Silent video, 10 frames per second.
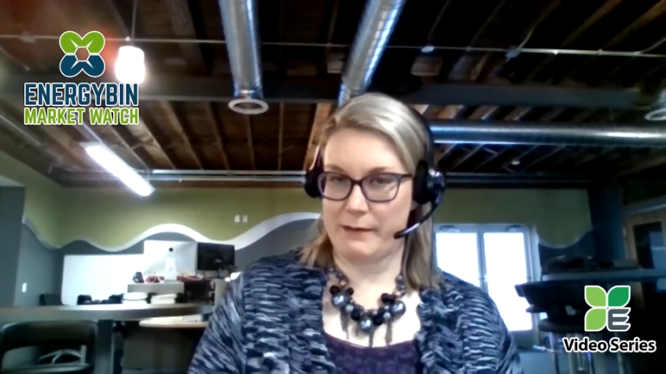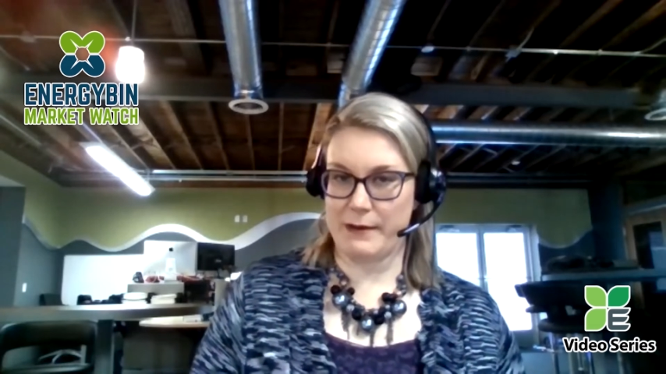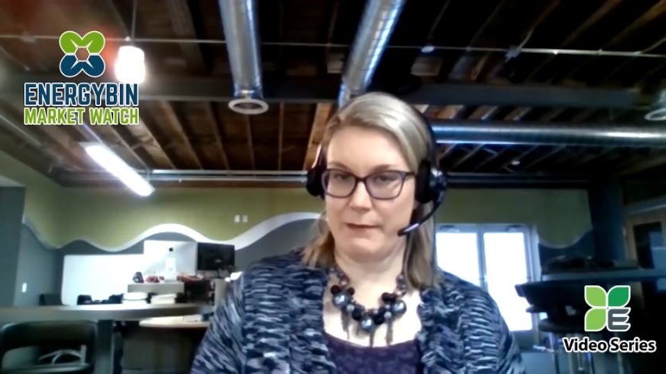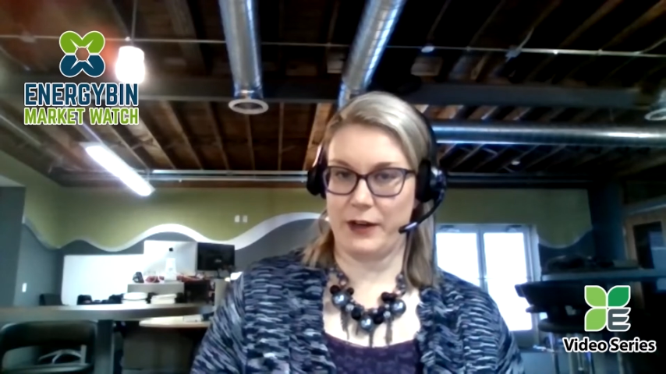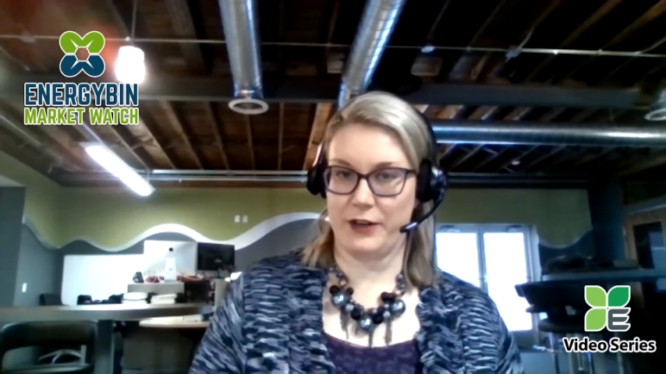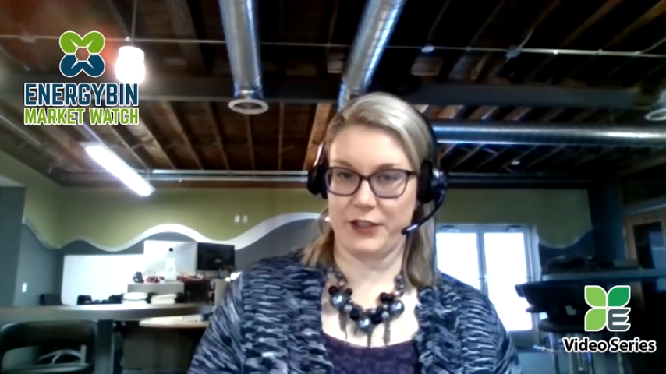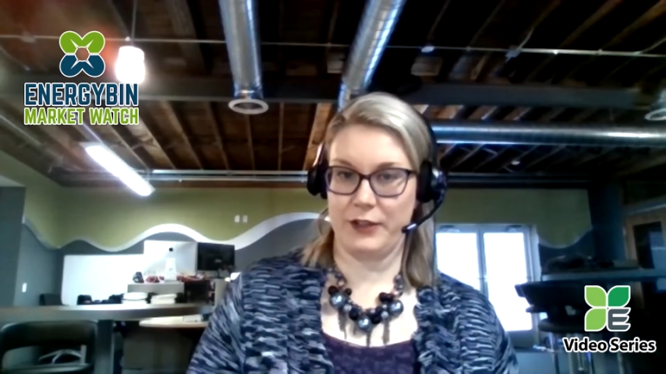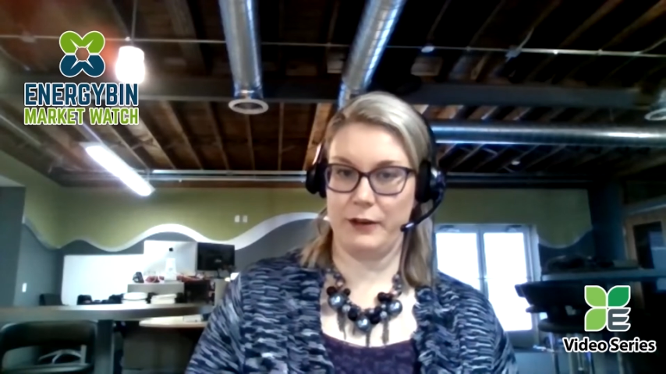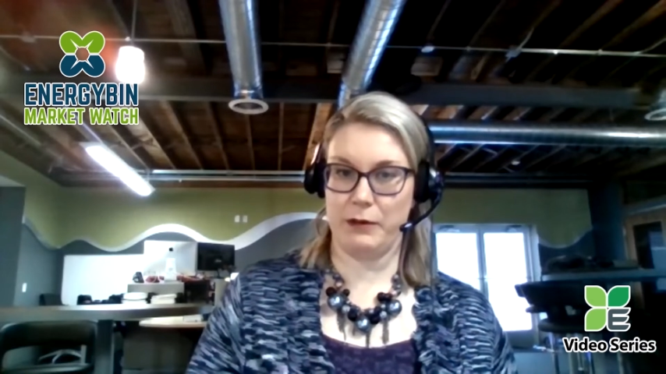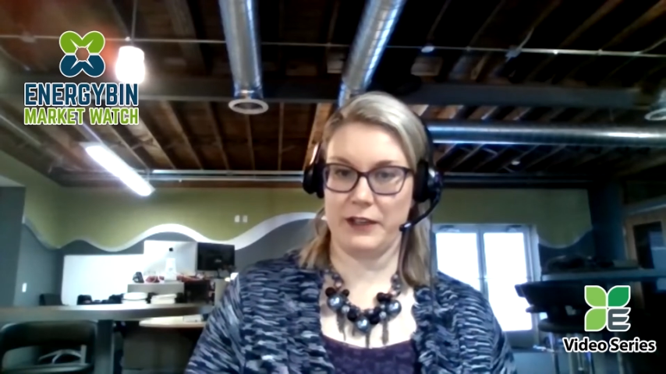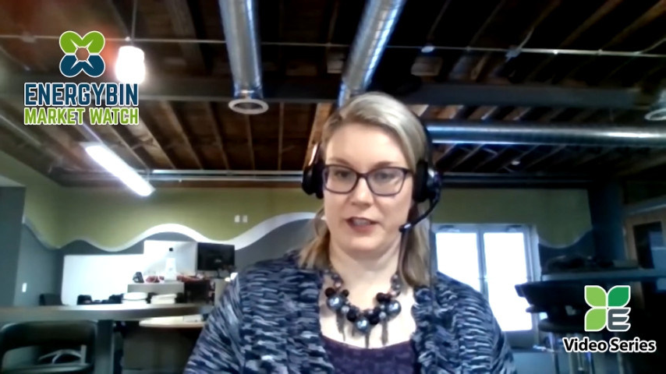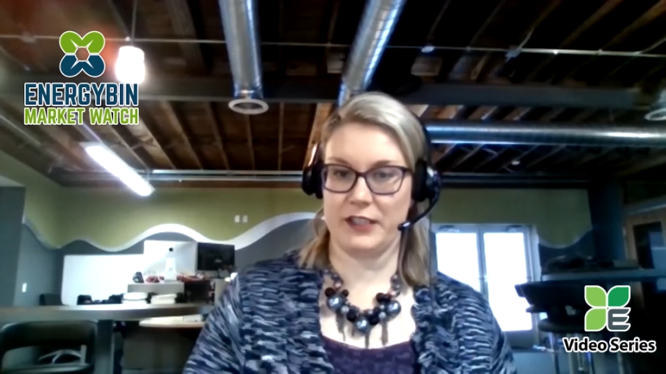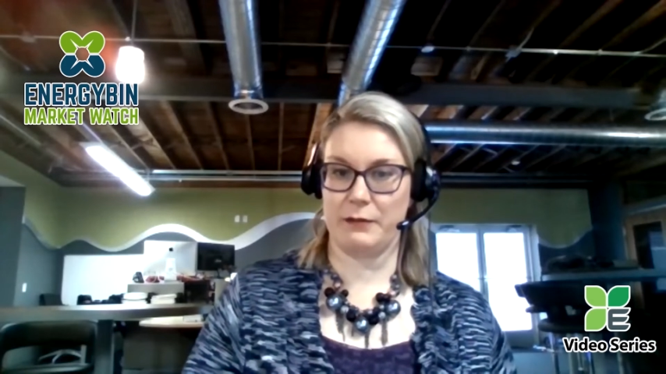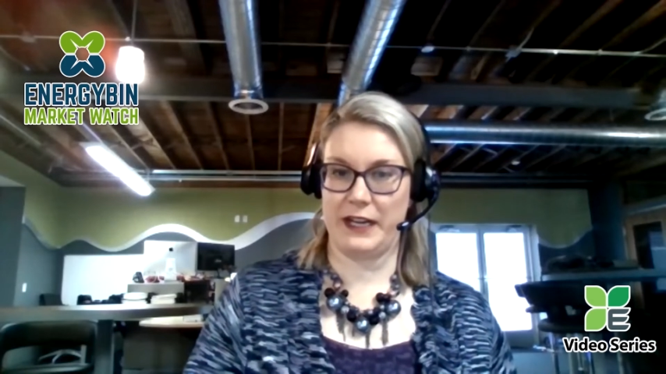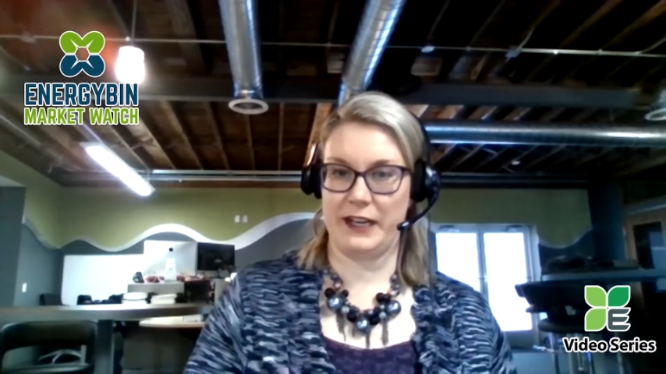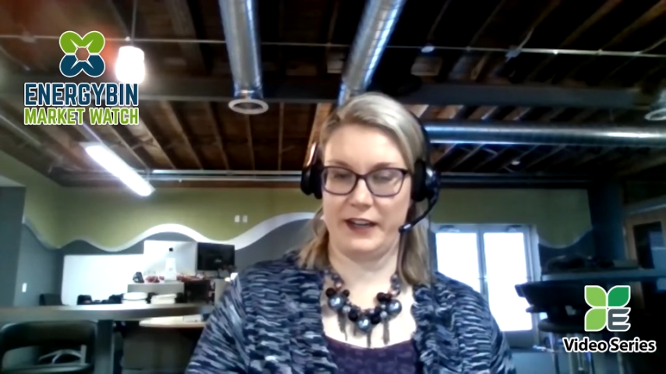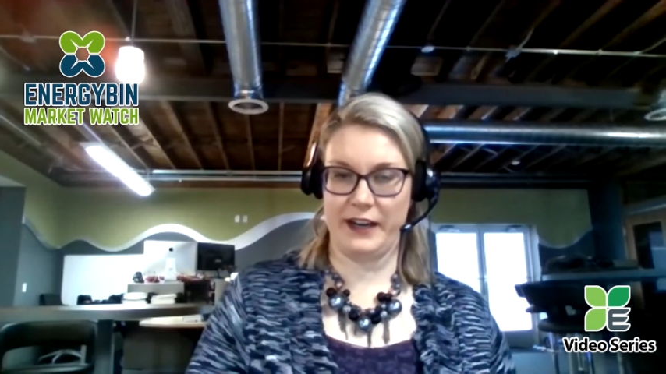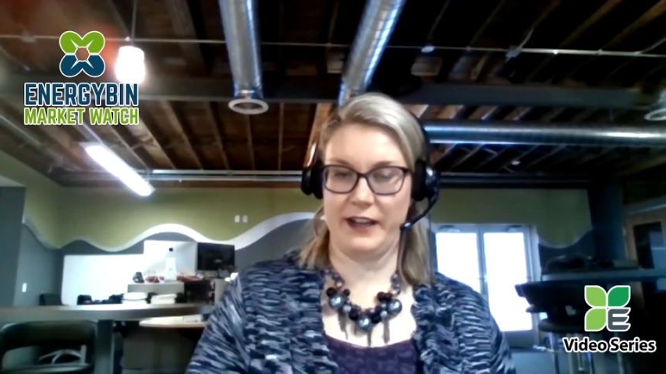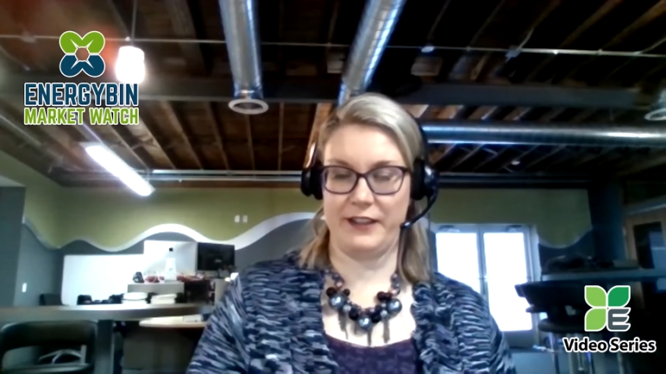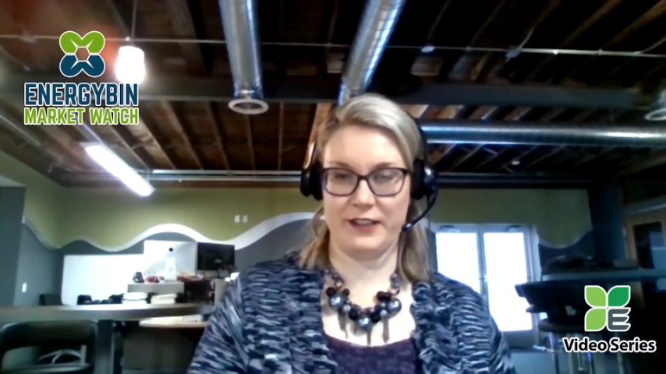members who participated
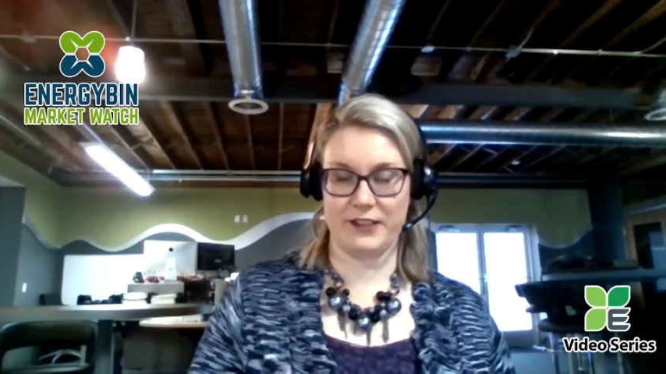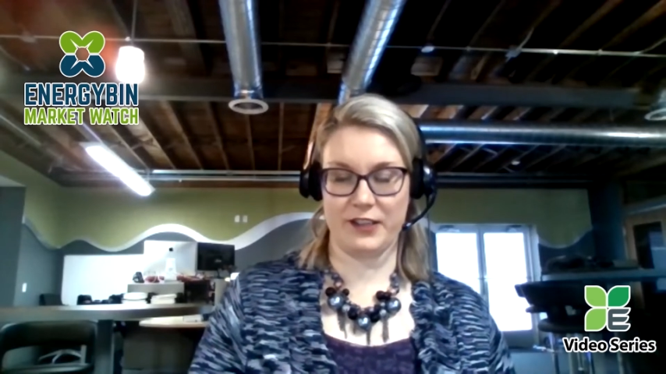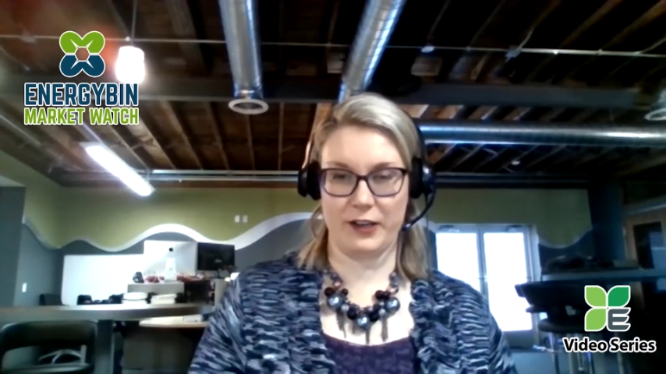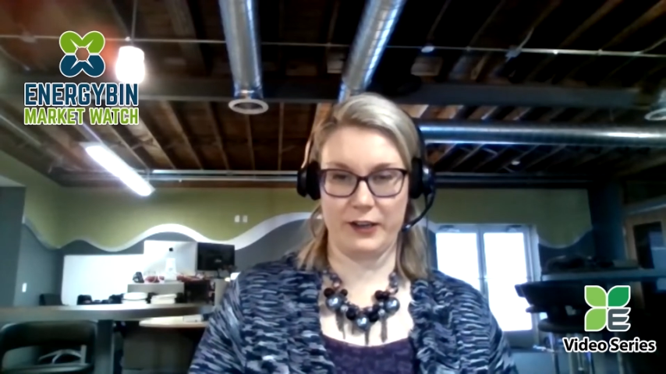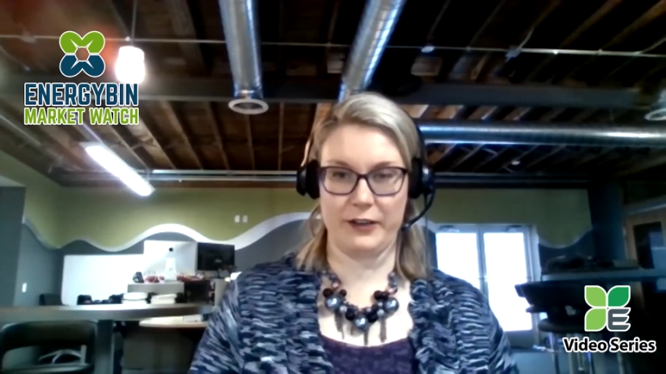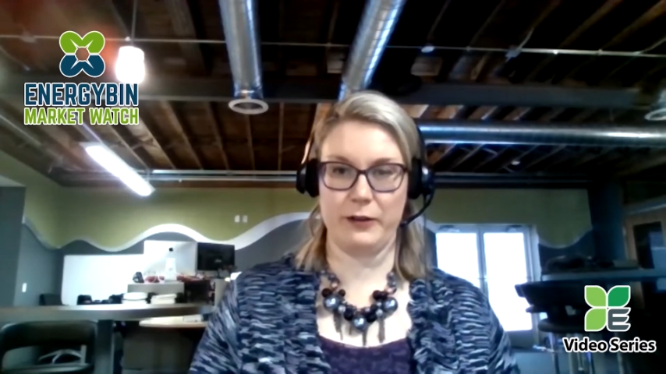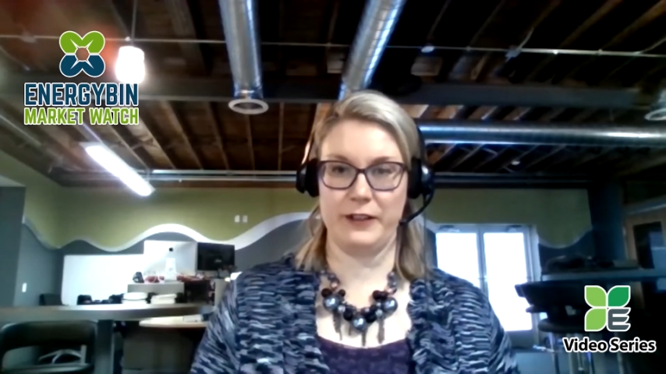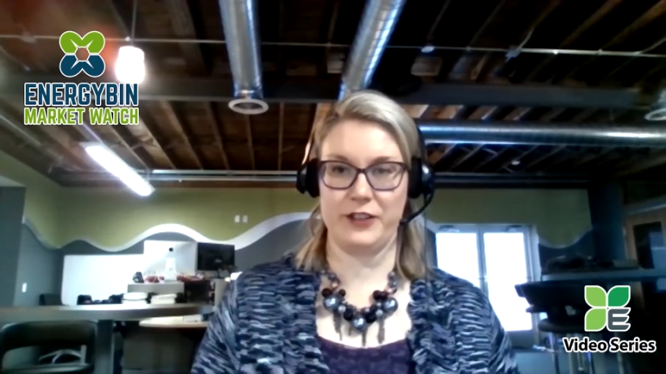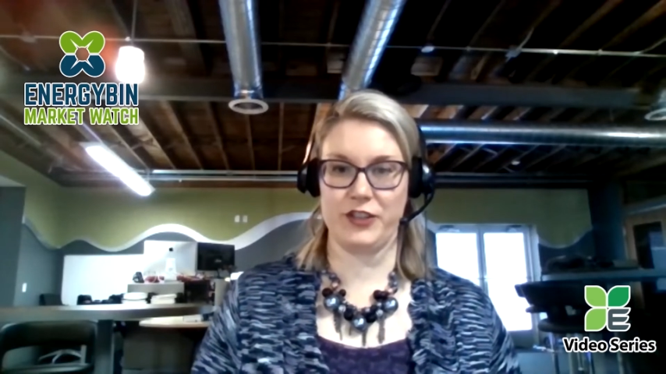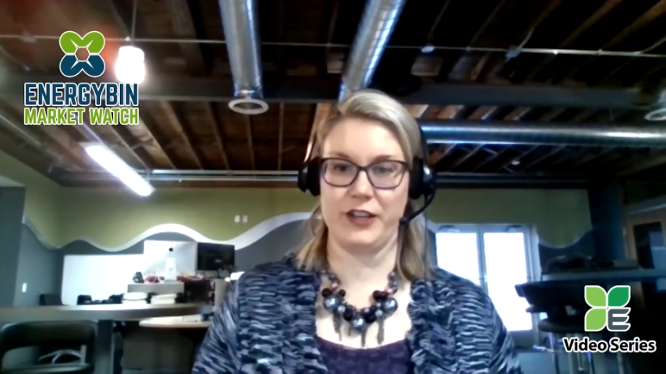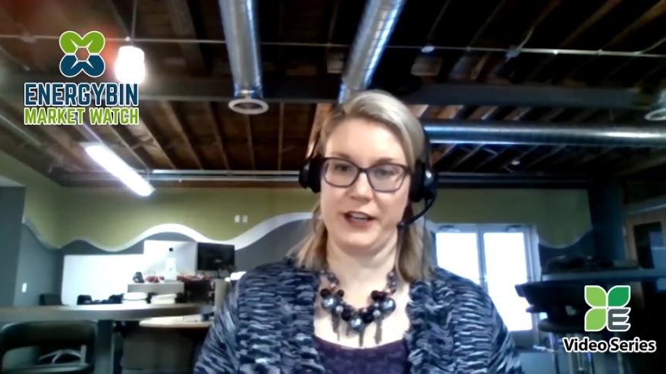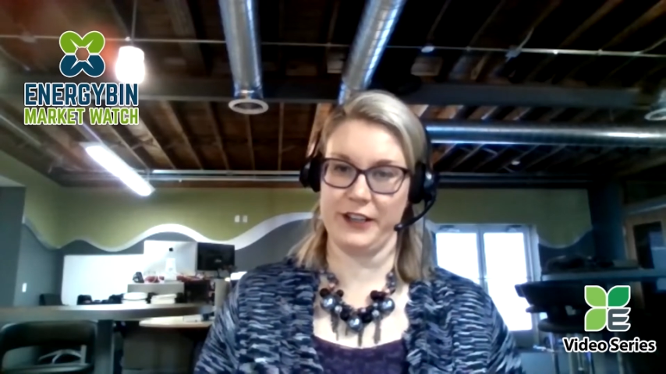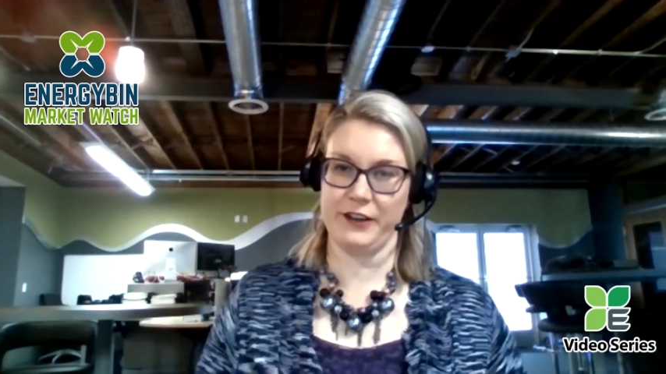in this article and sharing their